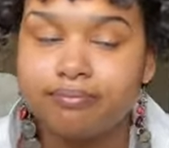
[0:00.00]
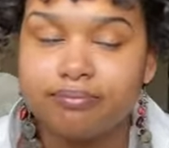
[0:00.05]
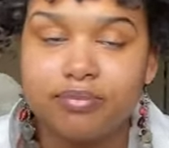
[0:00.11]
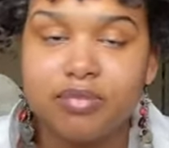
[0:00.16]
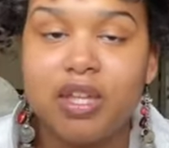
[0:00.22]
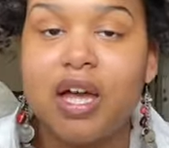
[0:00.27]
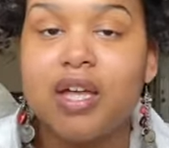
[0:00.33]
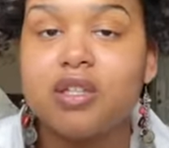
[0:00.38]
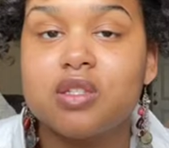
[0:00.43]

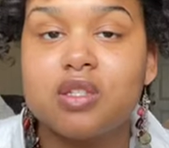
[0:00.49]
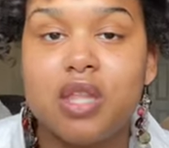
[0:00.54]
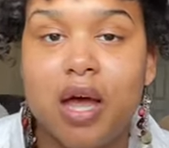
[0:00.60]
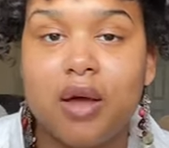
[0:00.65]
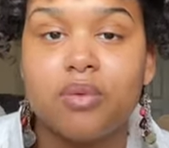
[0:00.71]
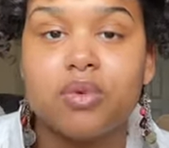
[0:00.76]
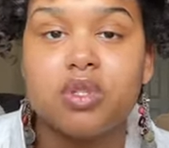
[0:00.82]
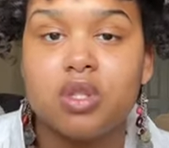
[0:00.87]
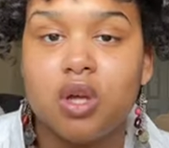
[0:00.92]
That's
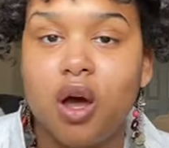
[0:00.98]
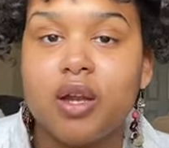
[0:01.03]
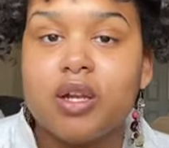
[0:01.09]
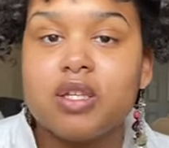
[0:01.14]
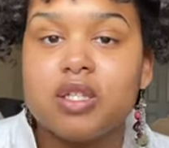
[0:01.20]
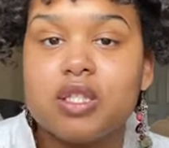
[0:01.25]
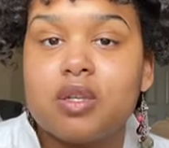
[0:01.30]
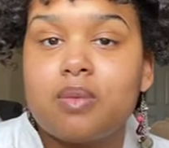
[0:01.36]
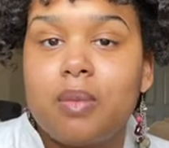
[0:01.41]
that was
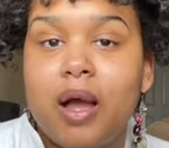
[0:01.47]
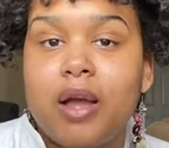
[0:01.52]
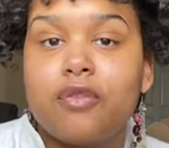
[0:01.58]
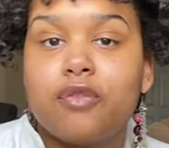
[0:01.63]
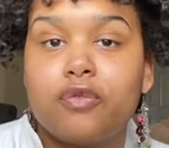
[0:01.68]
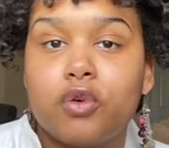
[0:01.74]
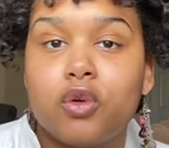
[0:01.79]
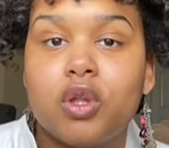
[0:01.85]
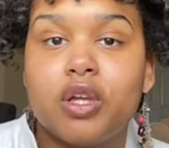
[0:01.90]
honestly my
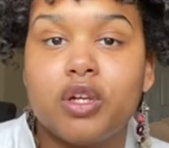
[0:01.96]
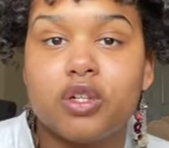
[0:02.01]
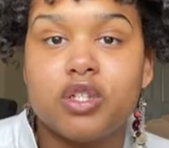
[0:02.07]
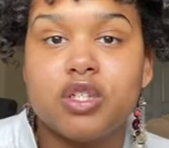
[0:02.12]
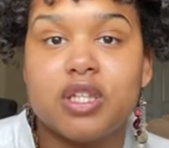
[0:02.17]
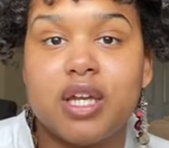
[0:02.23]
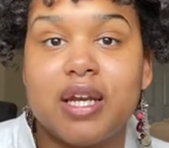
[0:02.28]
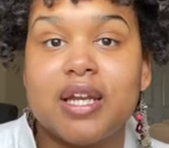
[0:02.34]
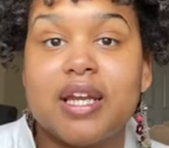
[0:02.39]
full
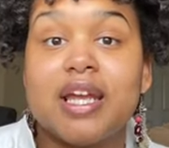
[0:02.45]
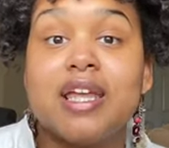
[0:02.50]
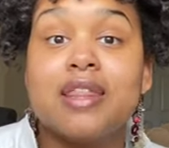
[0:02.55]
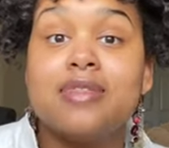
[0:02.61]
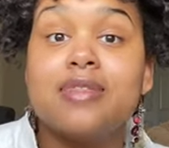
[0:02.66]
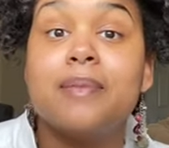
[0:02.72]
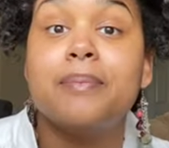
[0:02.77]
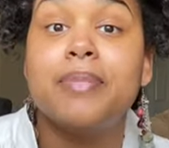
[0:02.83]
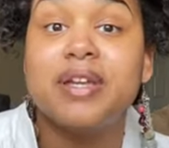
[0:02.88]
understanding in
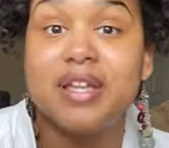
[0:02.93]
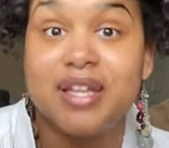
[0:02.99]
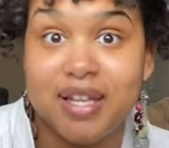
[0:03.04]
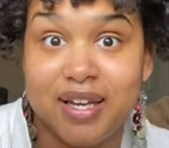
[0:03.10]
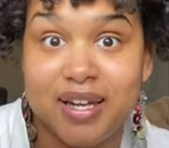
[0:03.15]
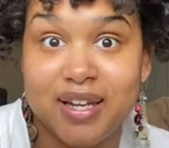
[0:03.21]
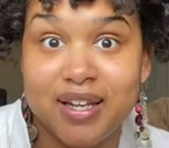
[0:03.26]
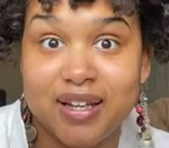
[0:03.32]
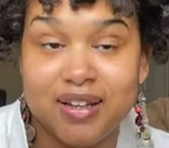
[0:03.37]
the
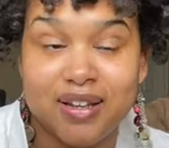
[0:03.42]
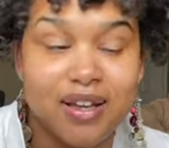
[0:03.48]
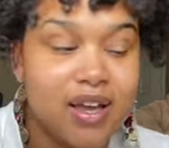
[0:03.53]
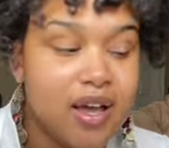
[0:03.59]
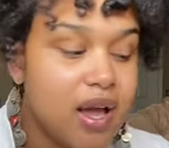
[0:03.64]
beginning.